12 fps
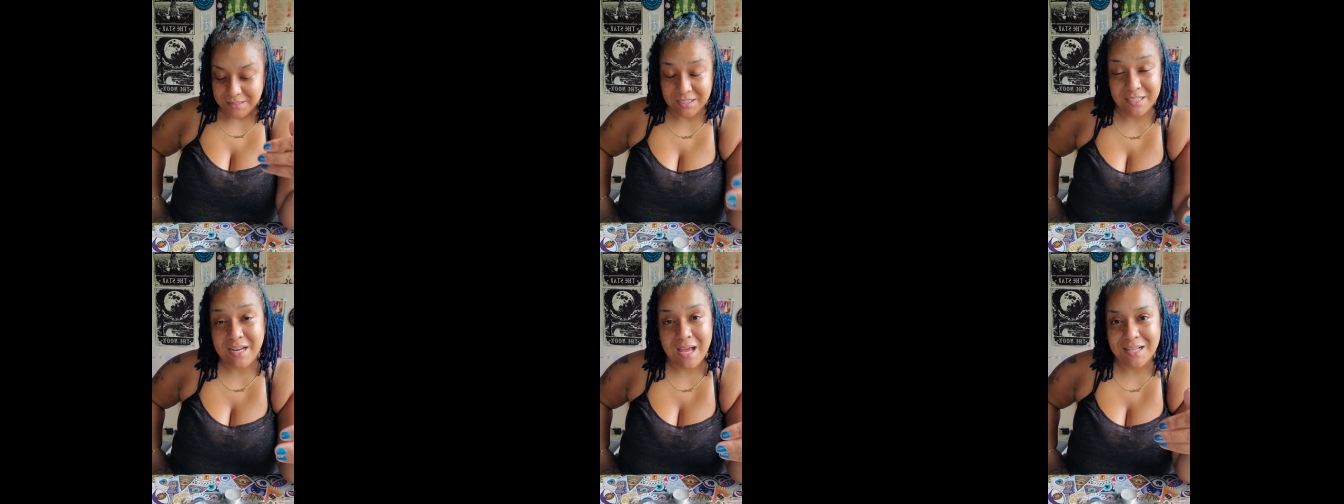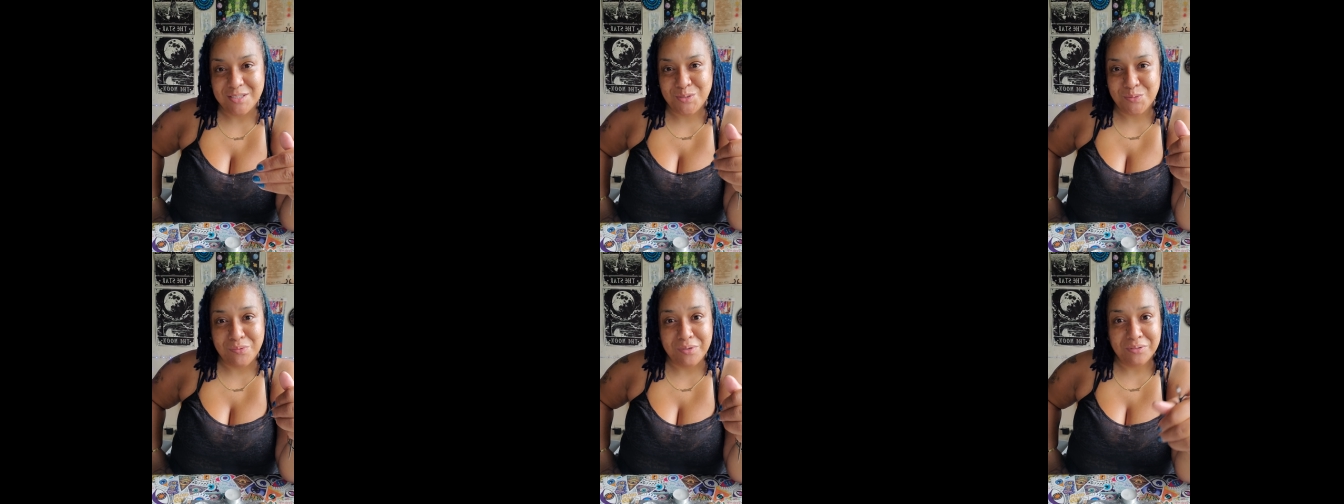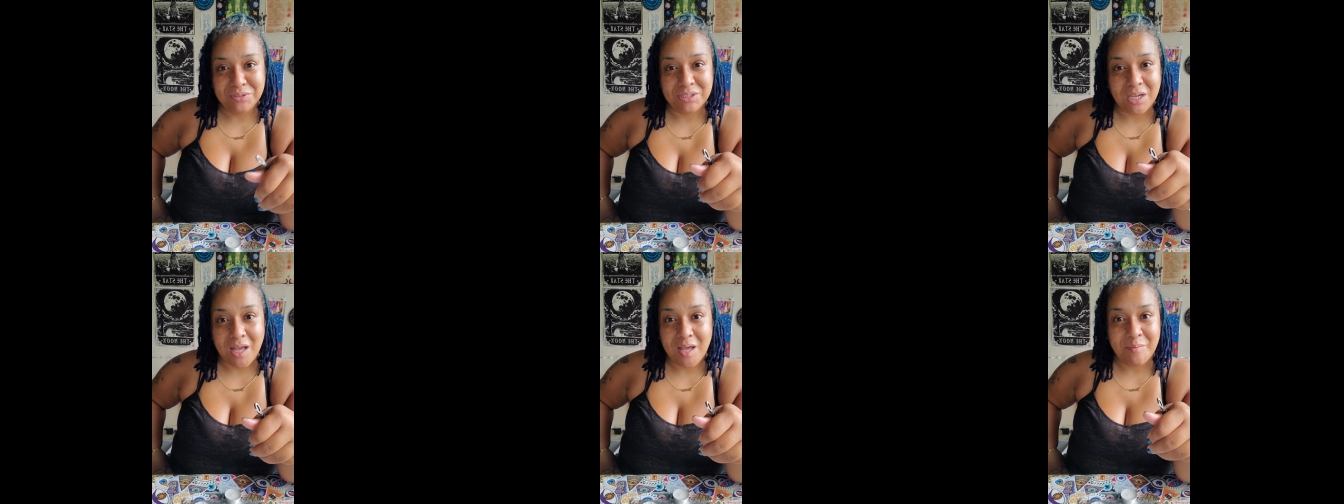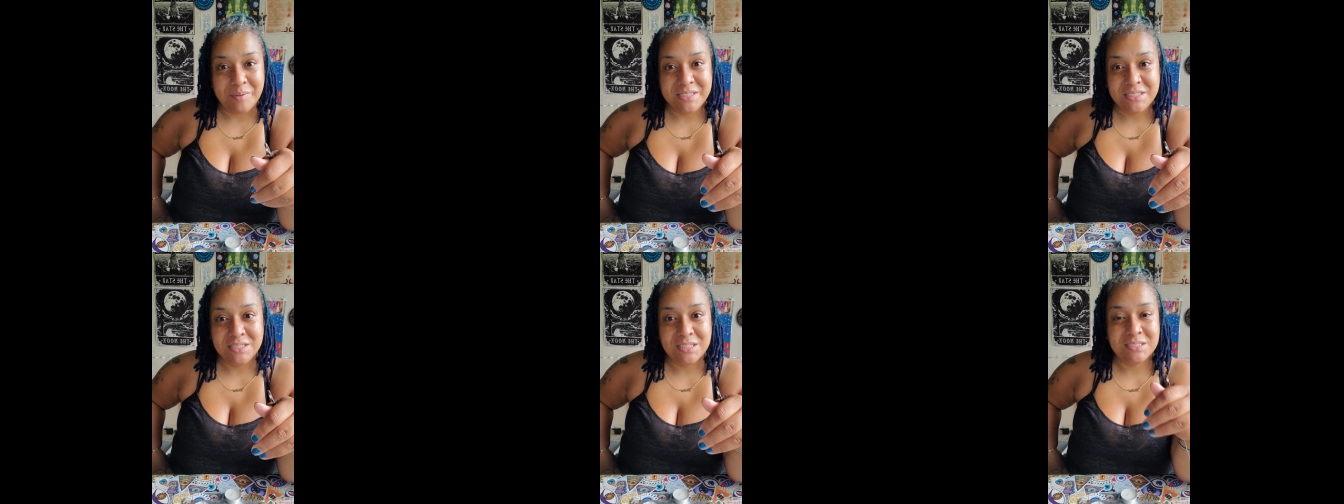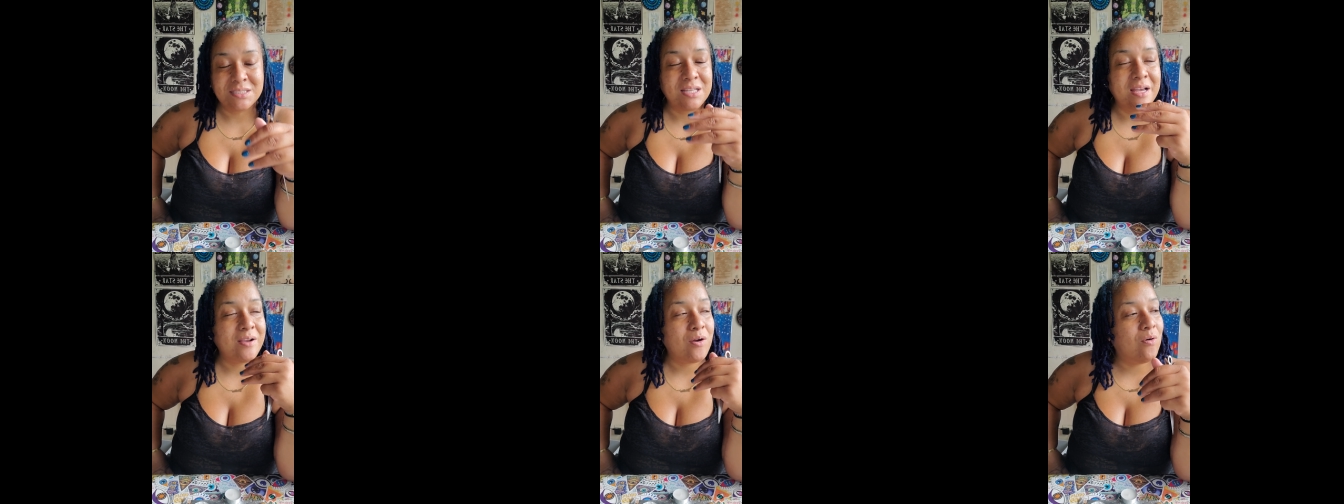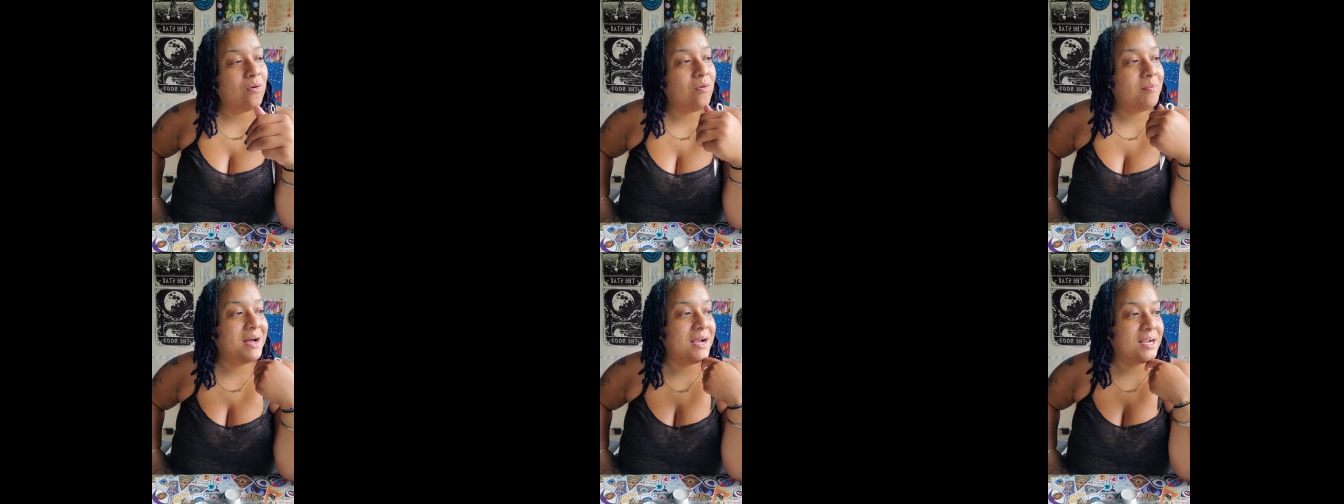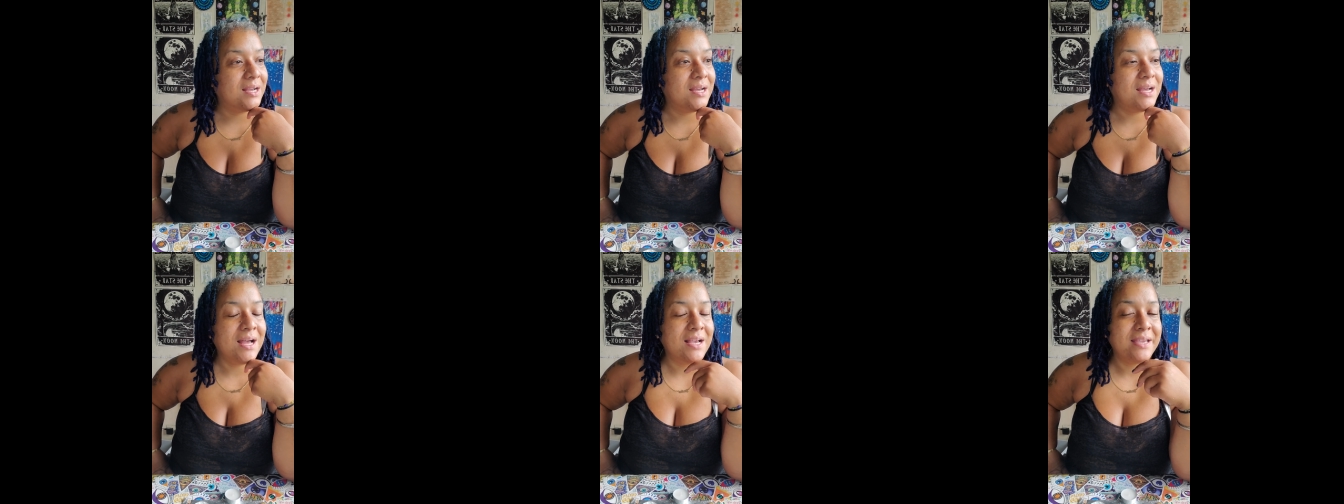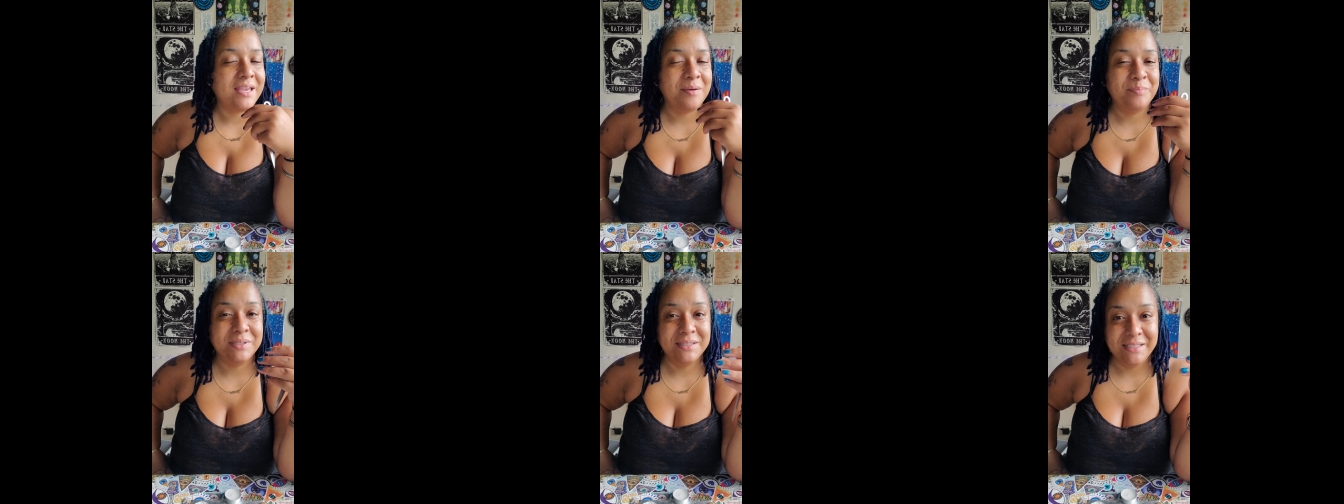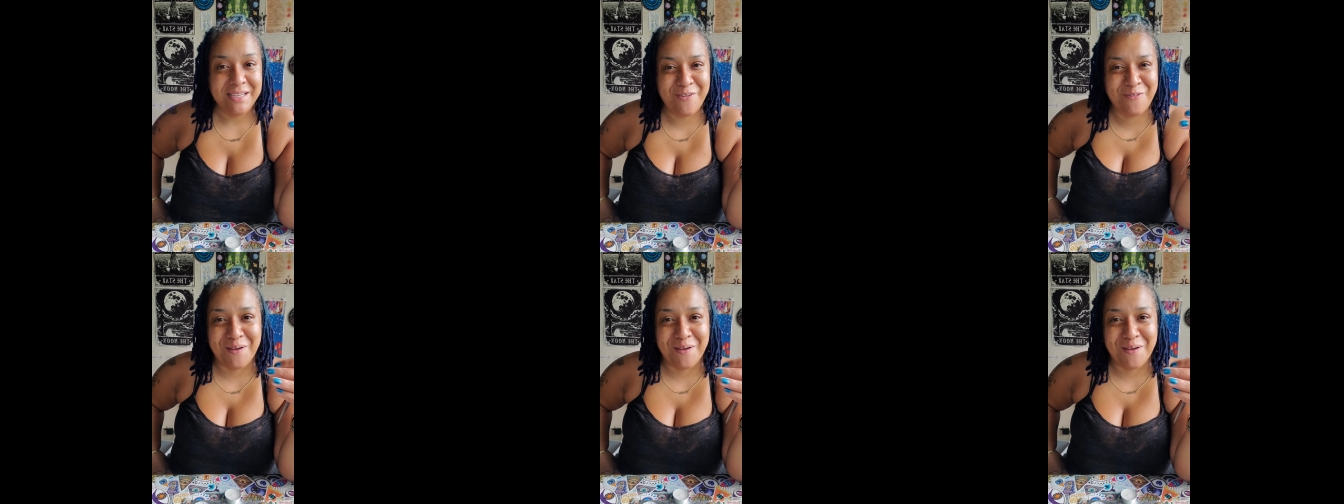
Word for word: to not do their job. And it's just like, oh my God, I can't believe